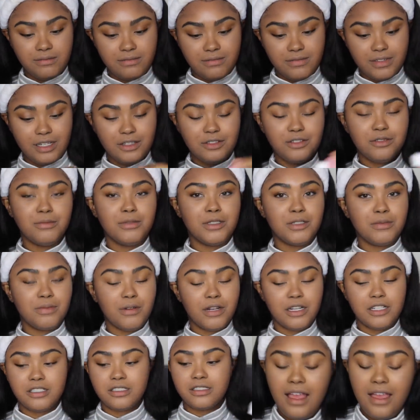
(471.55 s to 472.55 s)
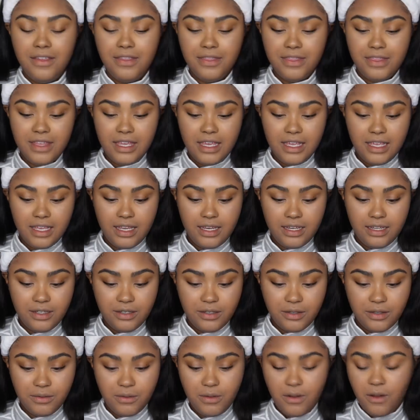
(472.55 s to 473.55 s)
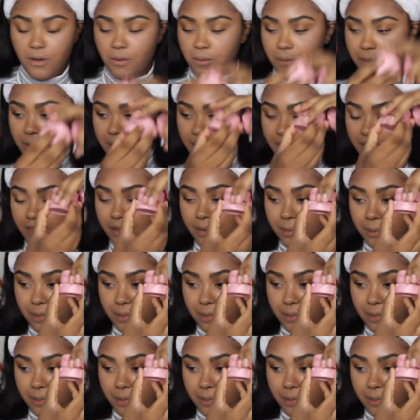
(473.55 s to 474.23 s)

not too much pressure. And then you open the